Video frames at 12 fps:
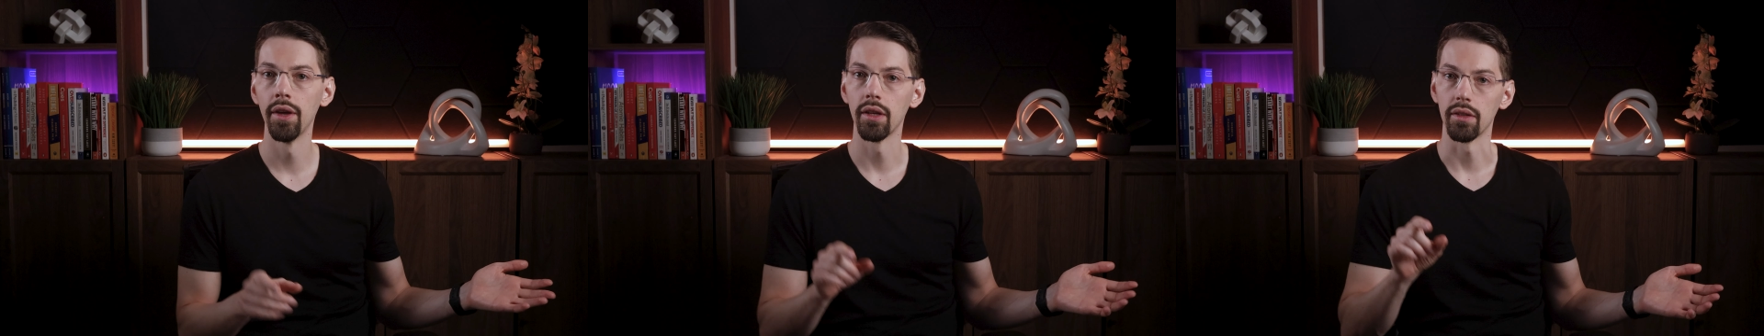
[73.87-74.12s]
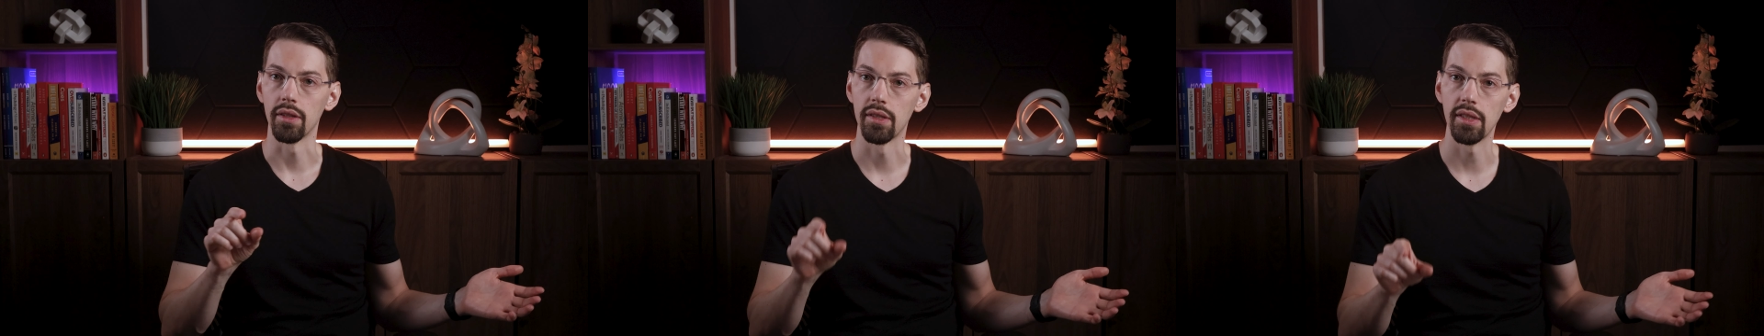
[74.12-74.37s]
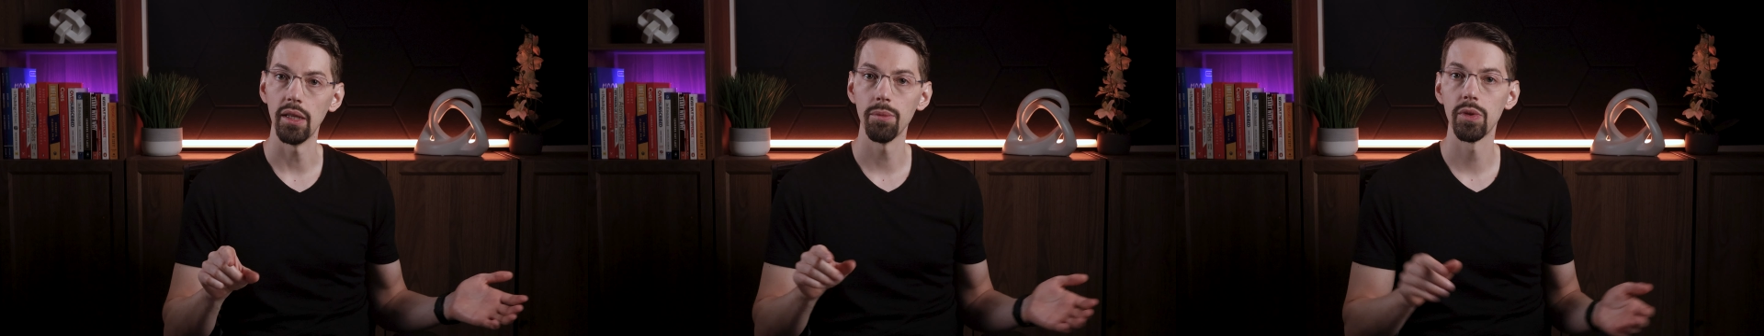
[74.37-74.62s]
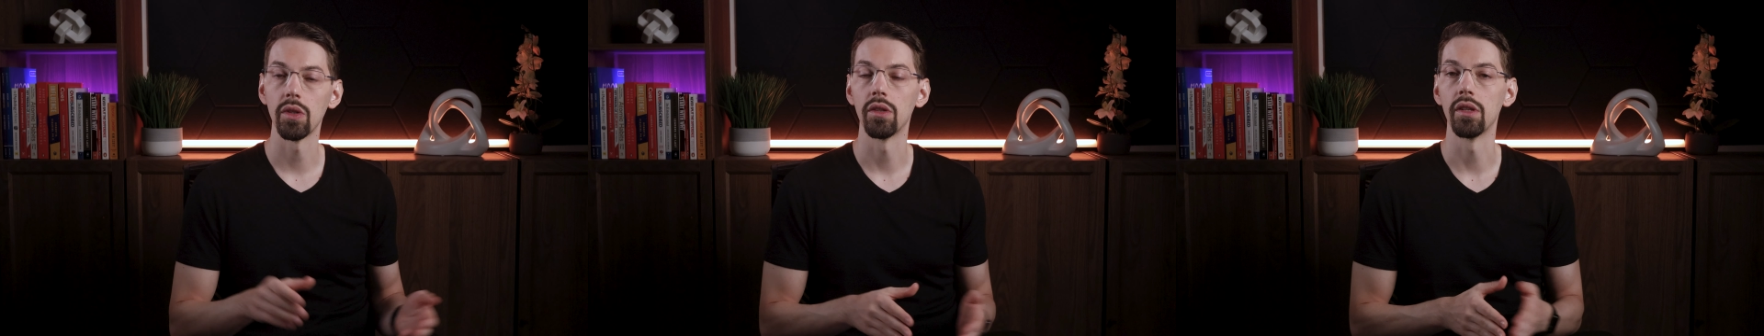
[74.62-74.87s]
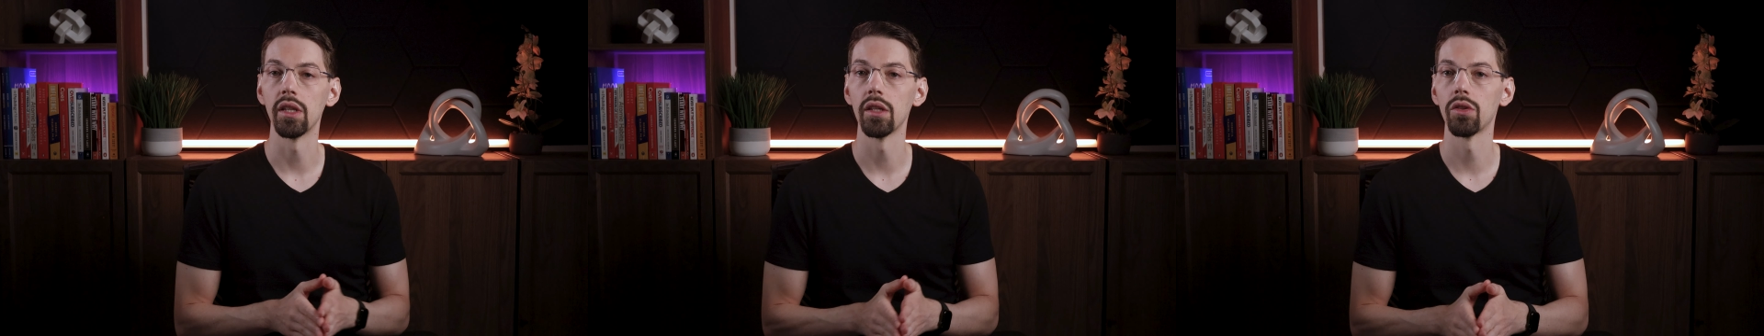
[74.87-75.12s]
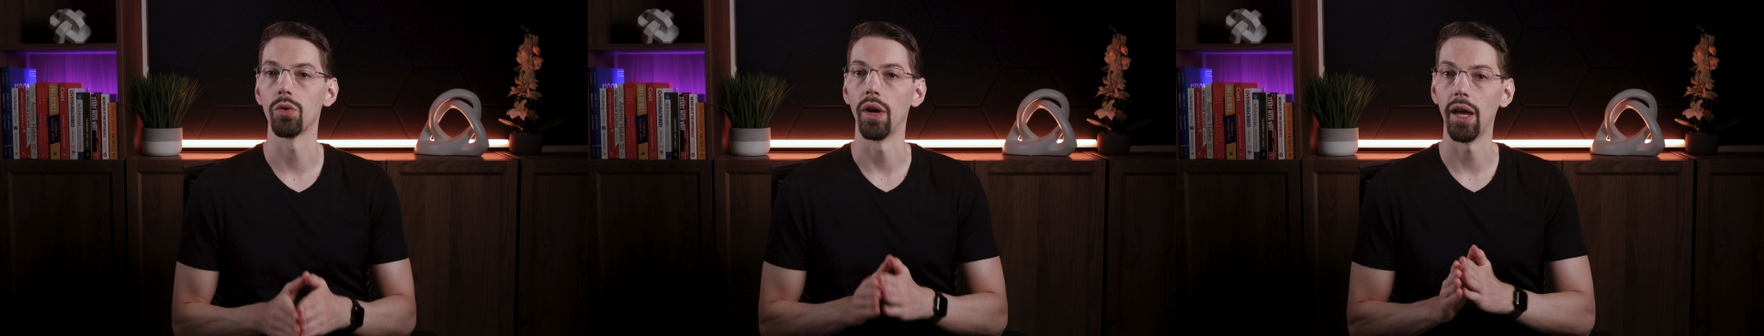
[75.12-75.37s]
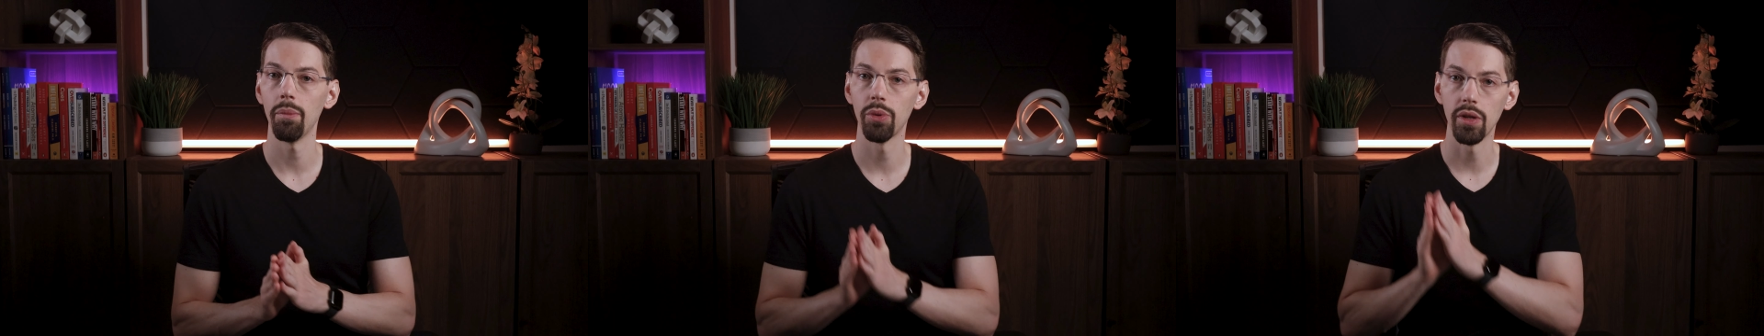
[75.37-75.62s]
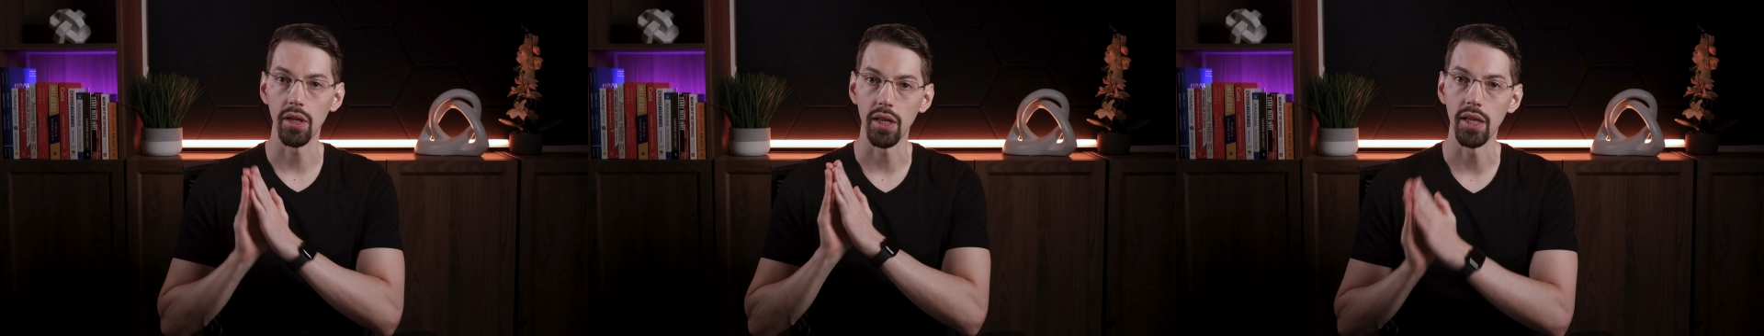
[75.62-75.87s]
The steps need to
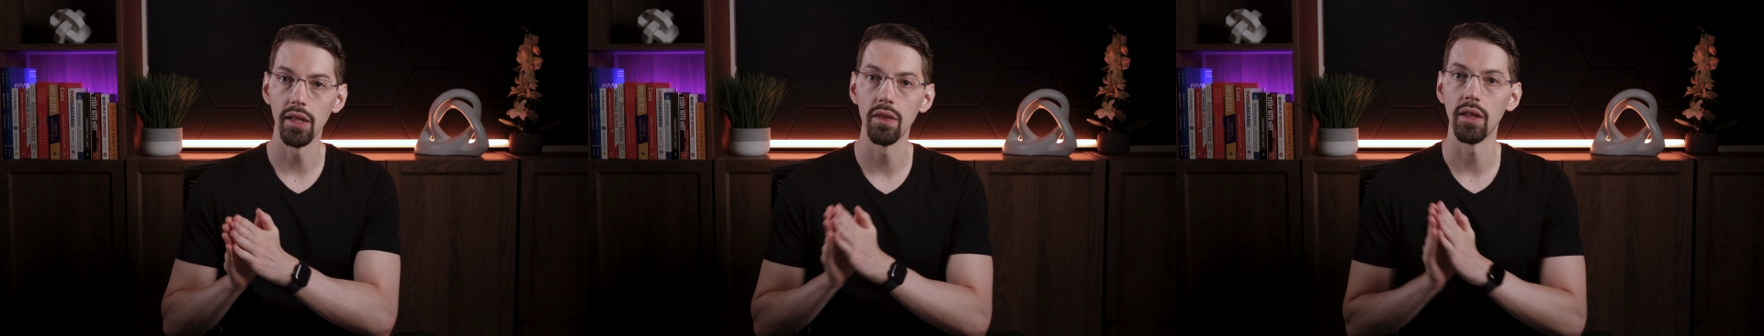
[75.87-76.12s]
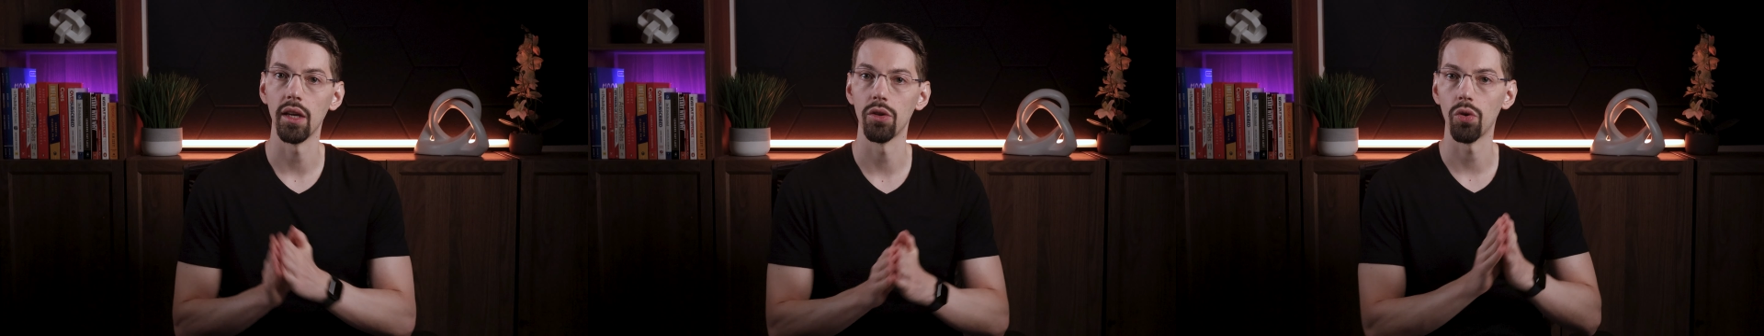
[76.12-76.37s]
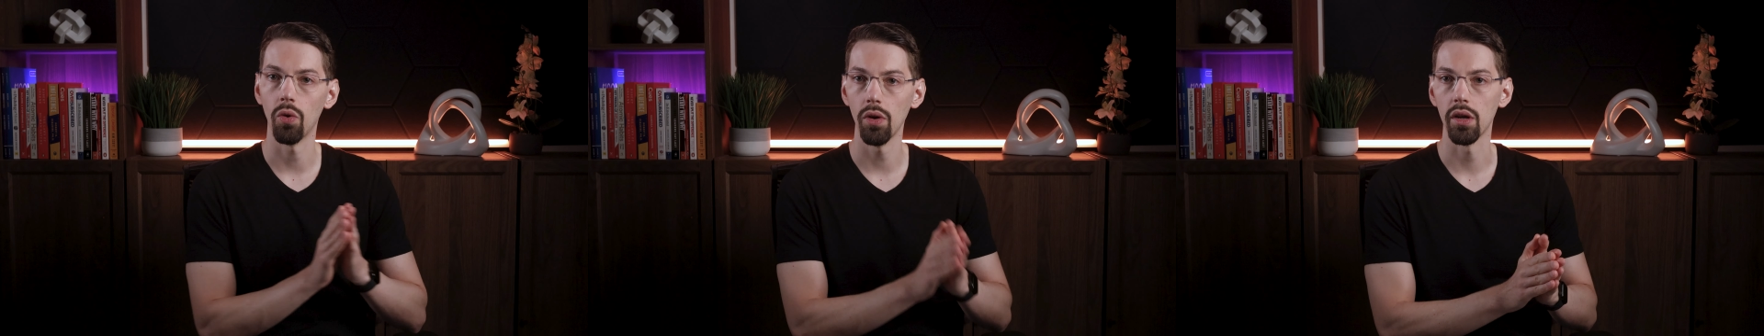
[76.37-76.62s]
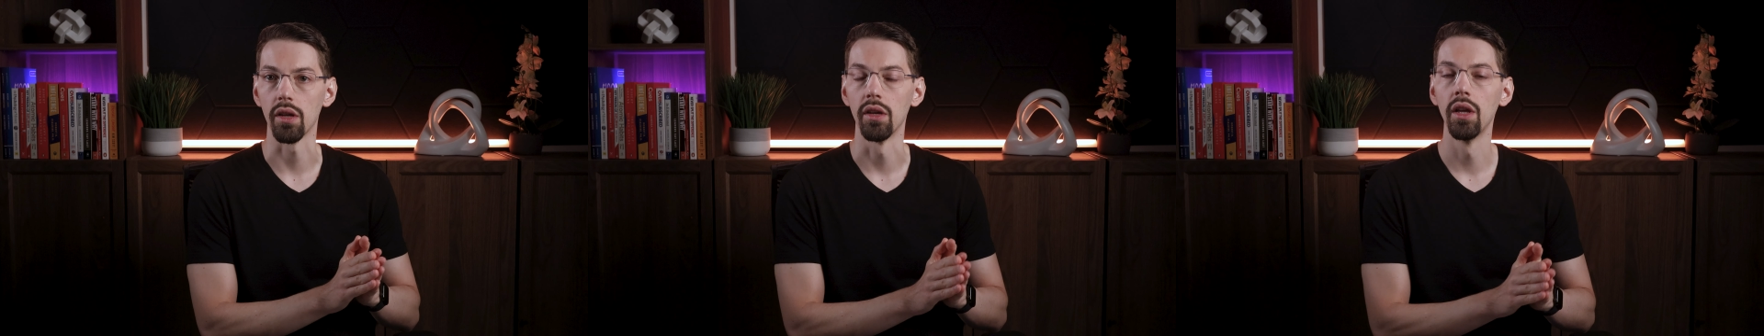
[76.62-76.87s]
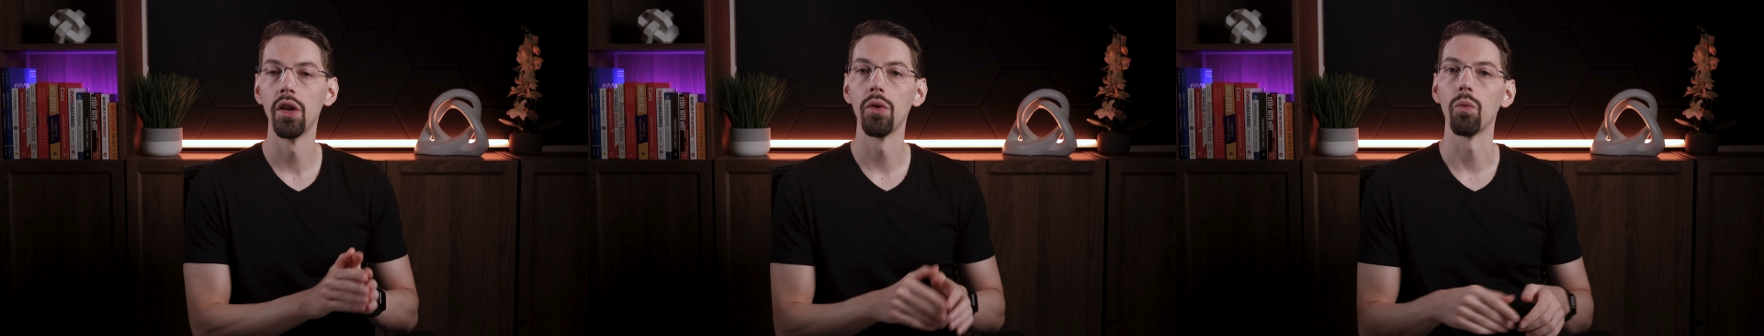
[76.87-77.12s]
happen in that order.